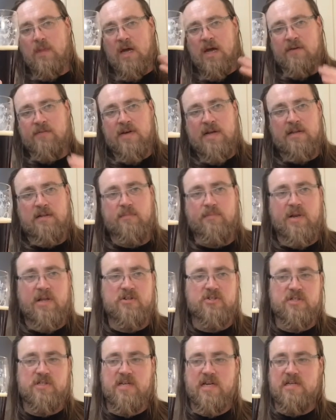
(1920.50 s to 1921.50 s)
I haven't had the
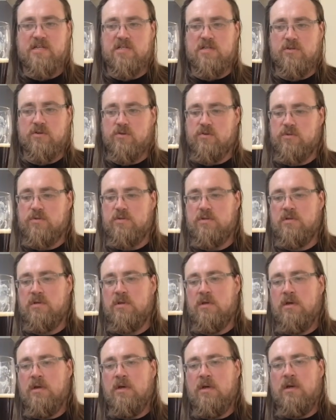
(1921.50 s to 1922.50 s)
pleasure of tasting yours,
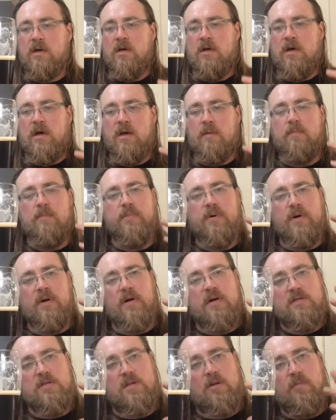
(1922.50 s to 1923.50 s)
but
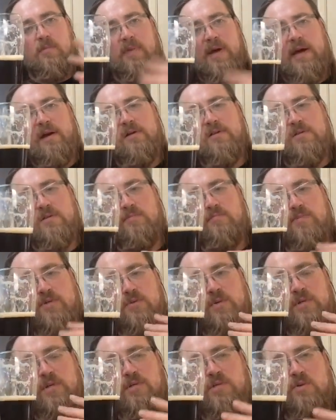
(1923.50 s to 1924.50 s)
as a comparison
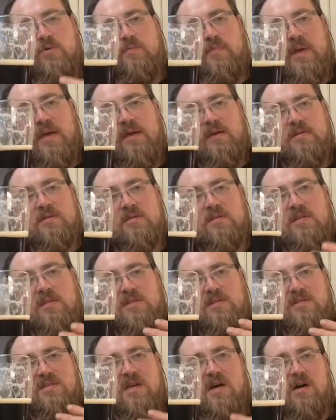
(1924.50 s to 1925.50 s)
between the two beers, the
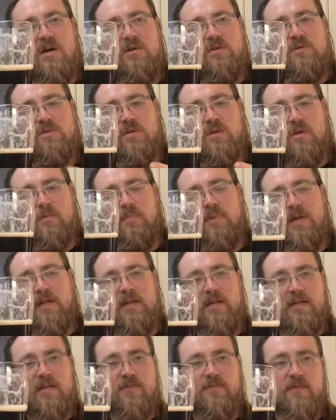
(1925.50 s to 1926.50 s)
styles are
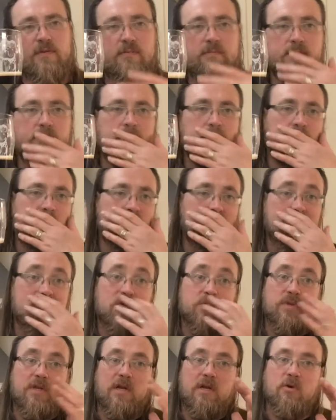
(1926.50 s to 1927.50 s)
completely different,
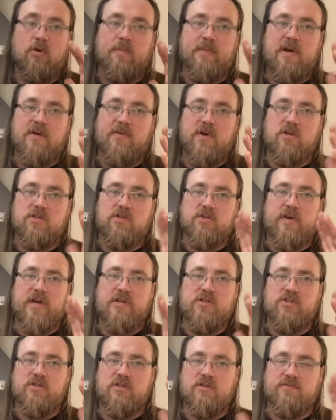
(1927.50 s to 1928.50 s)
just with a little bit of
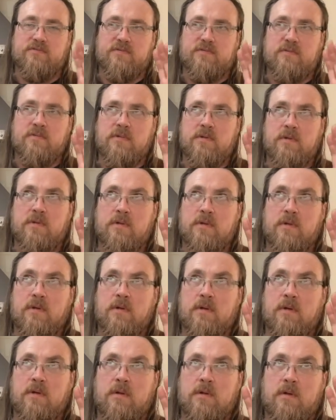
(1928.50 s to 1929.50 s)
alteration of
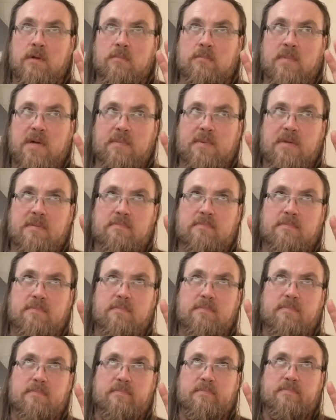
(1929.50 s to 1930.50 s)
maybe
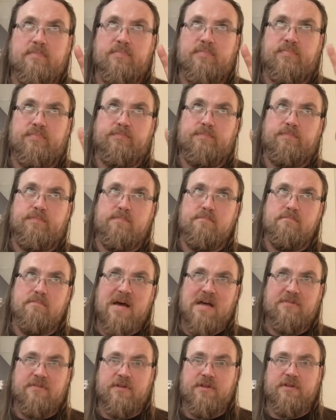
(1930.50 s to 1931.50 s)

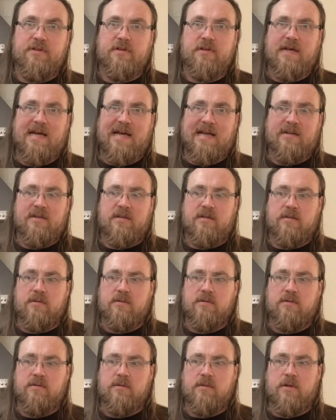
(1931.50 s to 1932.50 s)
method and
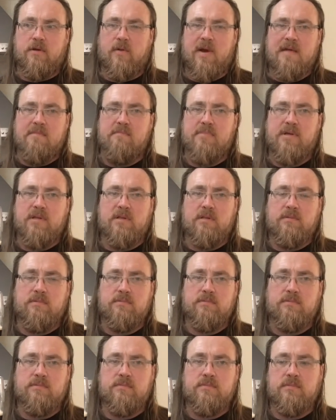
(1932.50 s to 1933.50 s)
grain bill.
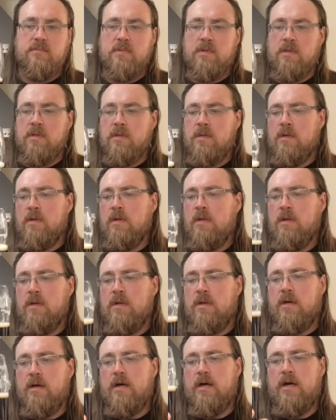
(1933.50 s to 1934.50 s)

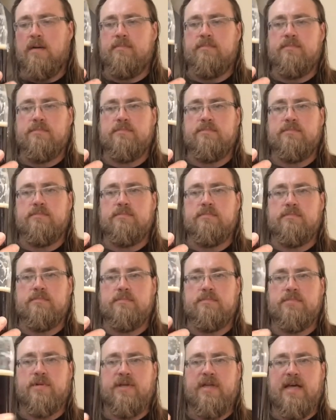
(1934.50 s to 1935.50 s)

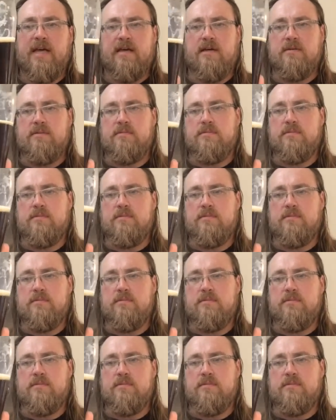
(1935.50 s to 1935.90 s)
But yeah,